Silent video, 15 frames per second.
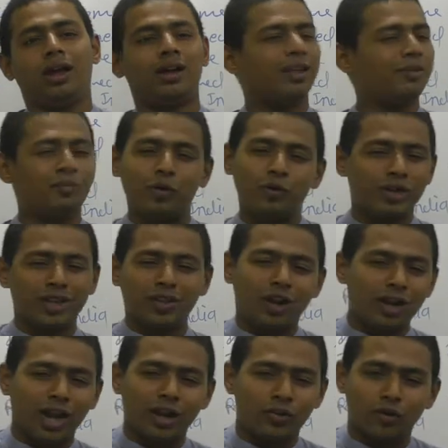uh, movie is
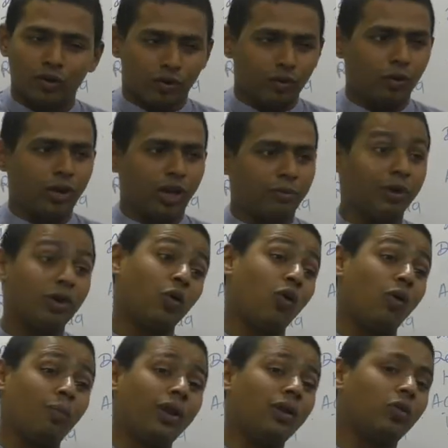not that good okay but
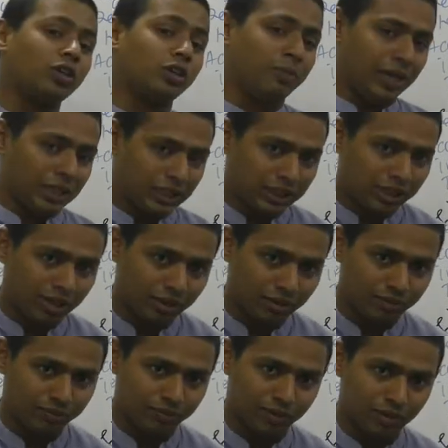opening was best
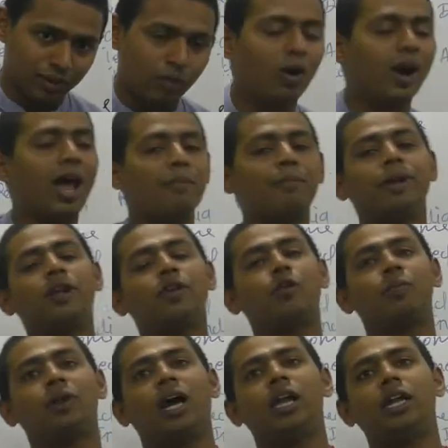what happened in
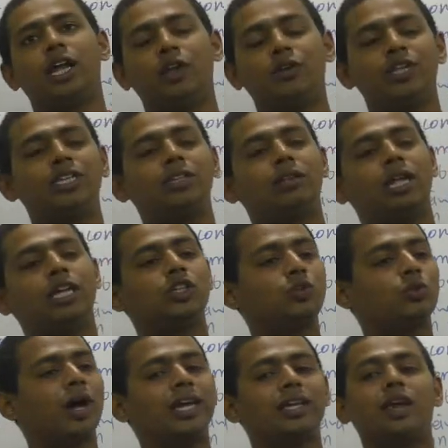opening i'll tell you these
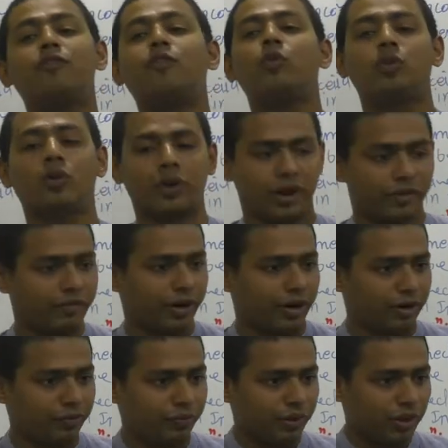two guys are photographer
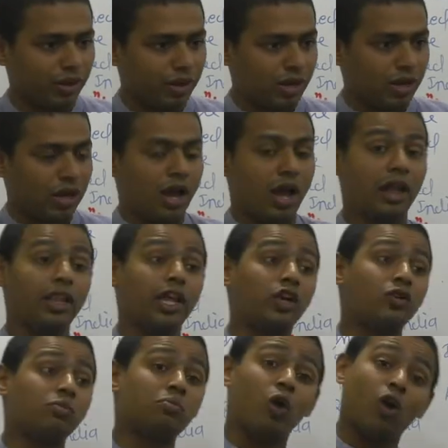and they
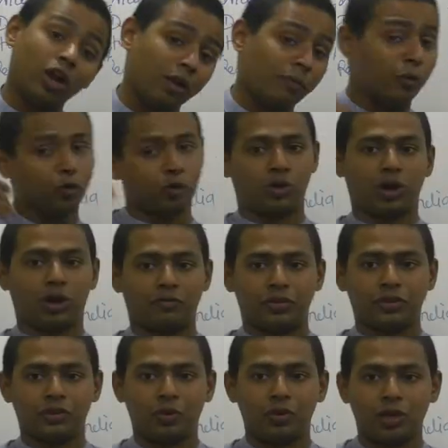two model
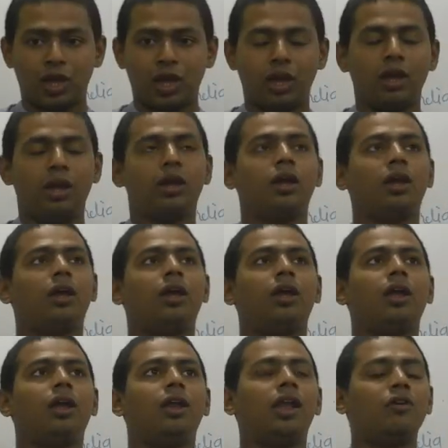photographers okay
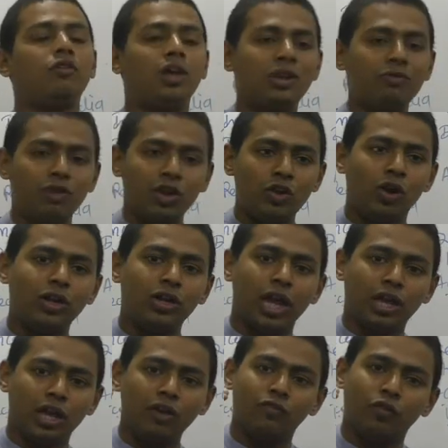now in, when you are
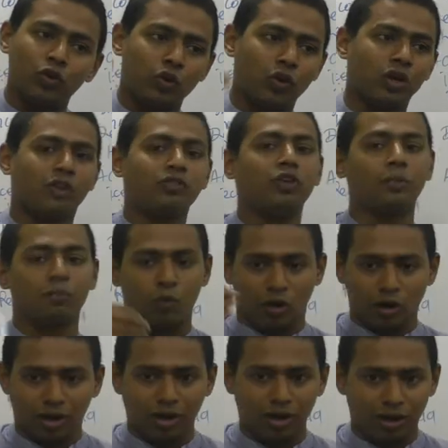taking photographs of
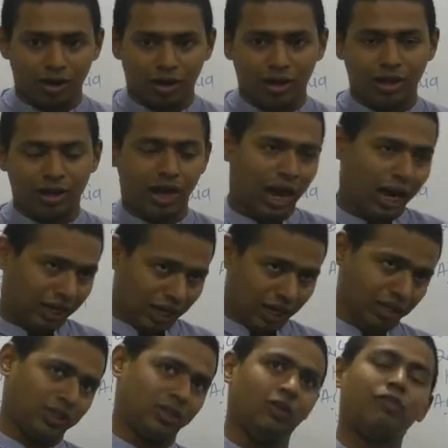model at
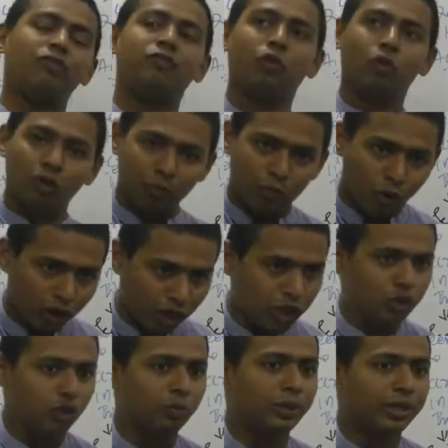least full model
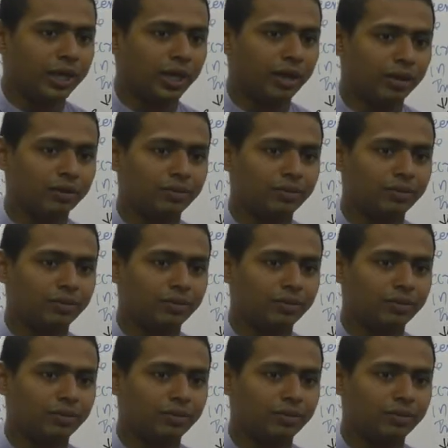should be there